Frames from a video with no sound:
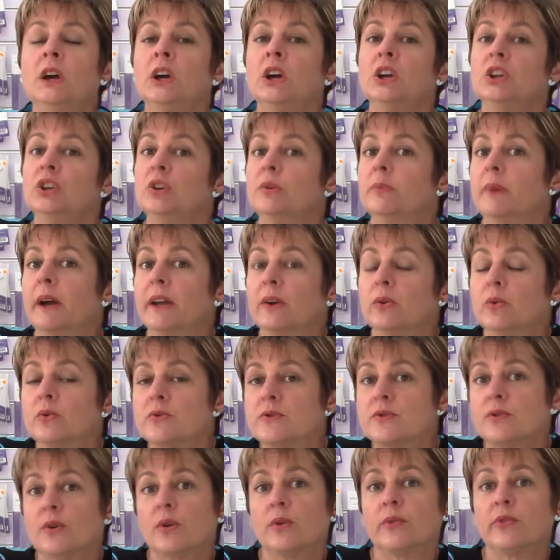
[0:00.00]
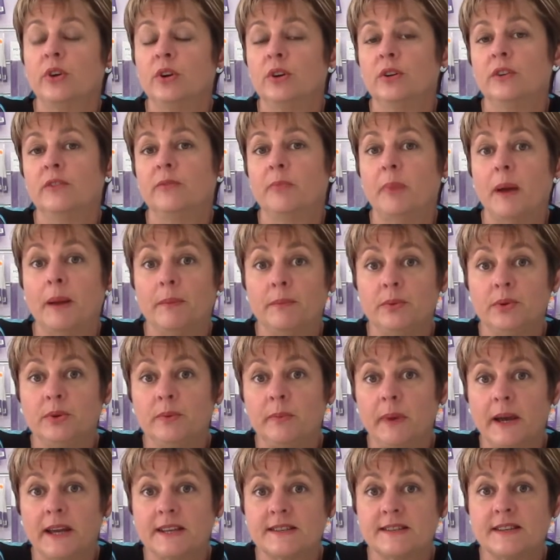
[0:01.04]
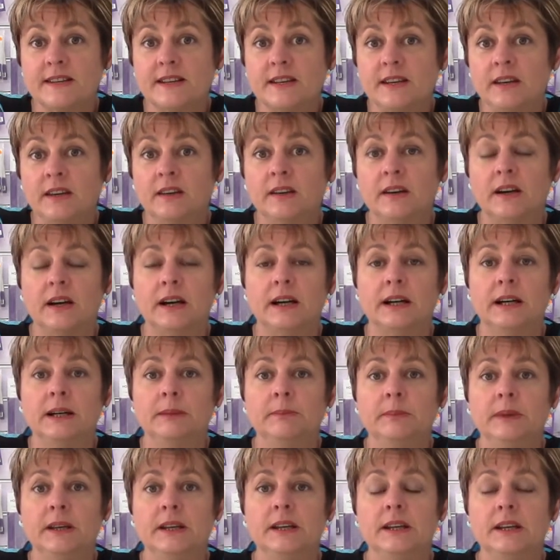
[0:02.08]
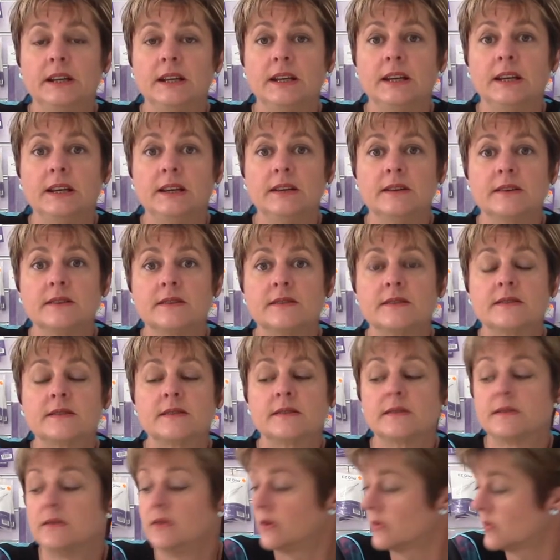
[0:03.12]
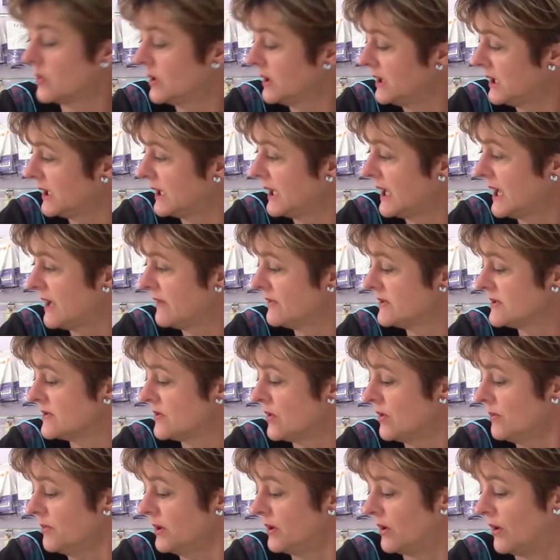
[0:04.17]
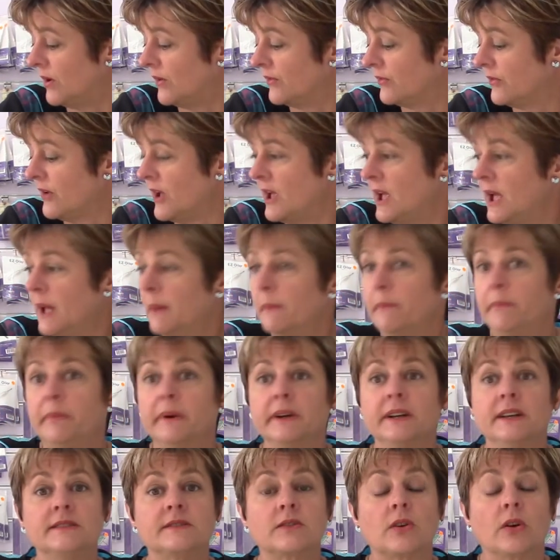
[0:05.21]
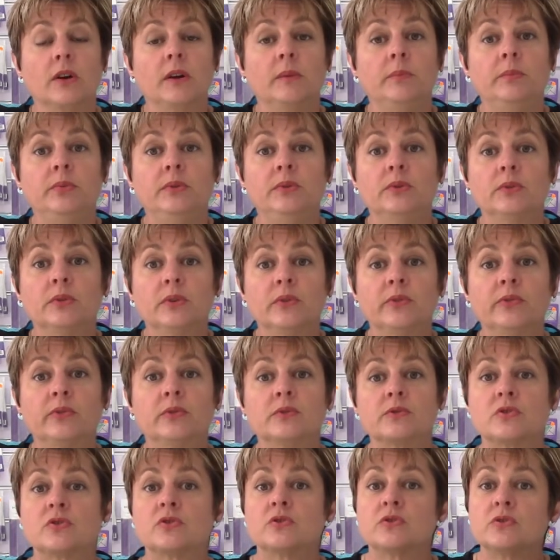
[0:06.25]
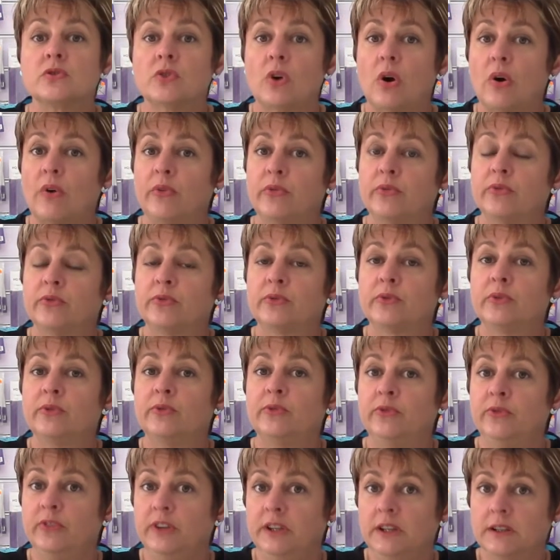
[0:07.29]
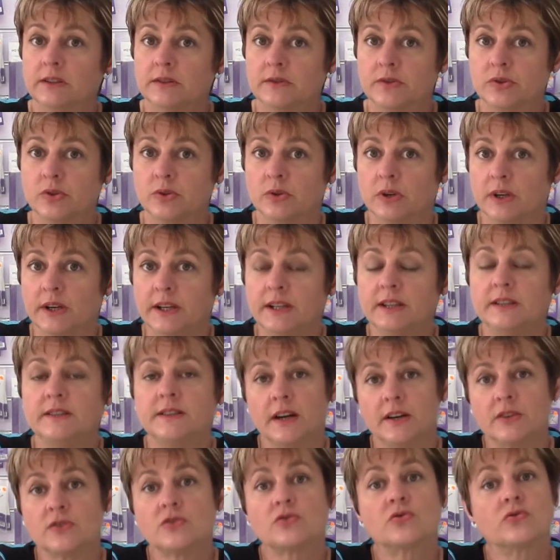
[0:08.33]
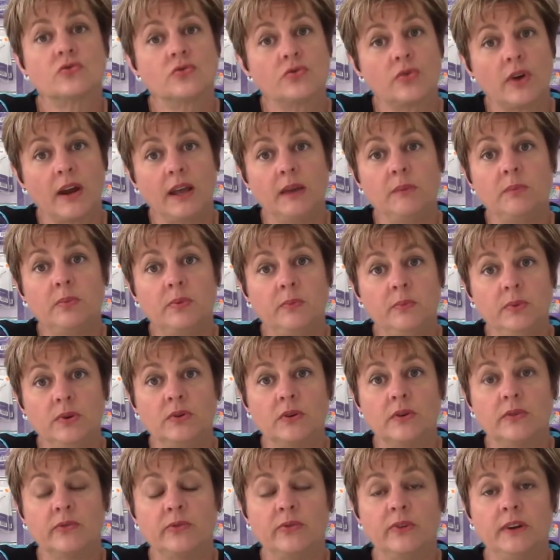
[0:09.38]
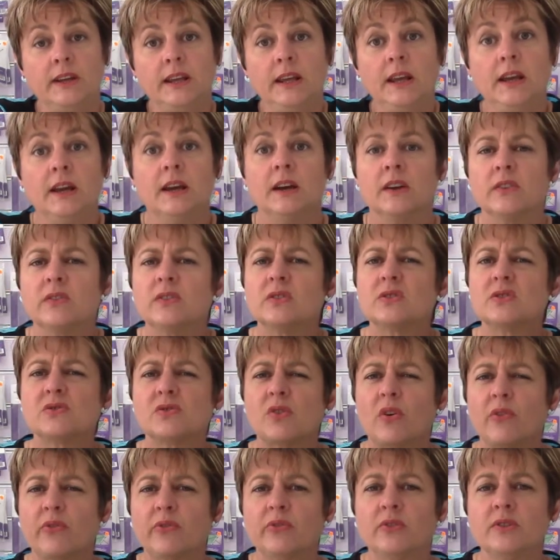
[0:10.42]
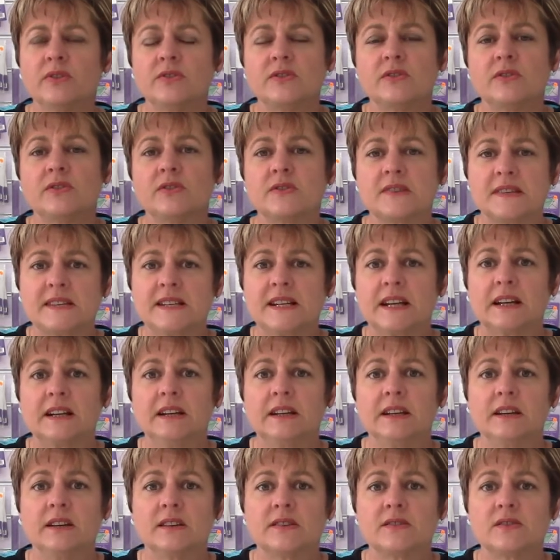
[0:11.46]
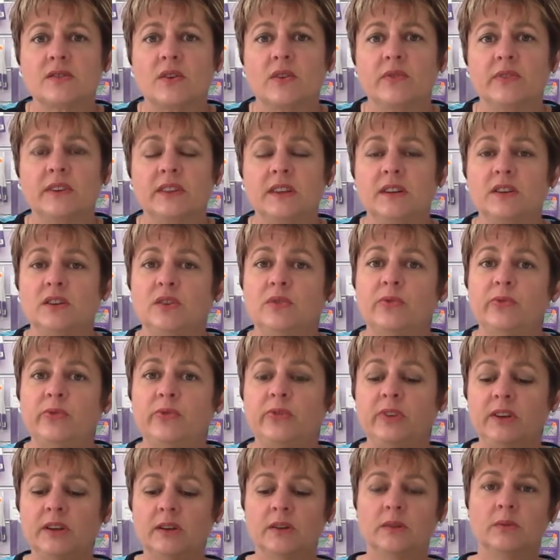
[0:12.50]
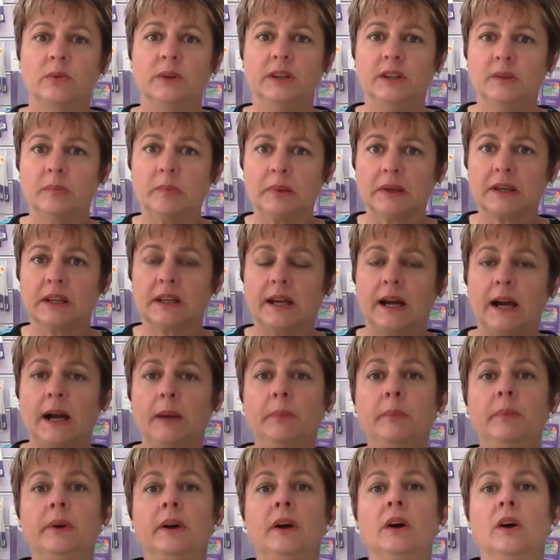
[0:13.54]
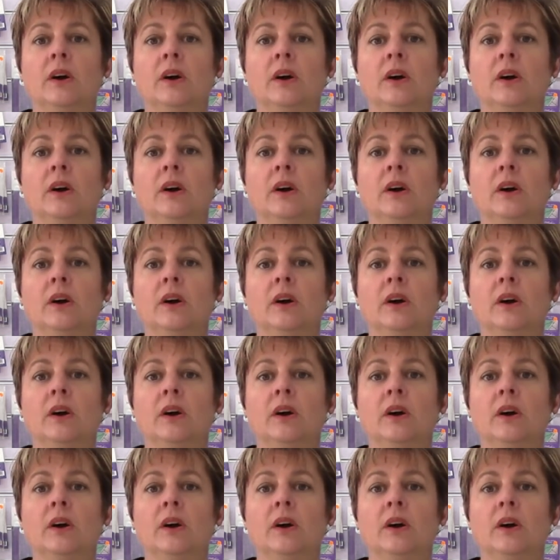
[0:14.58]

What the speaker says: You may also have heard of bamboo batting. It is not one that I have a sample of, but it's got a beautiful soft feel to it. It does drape beautifully. The softness and the snuggliness of it that you feel when you pick it up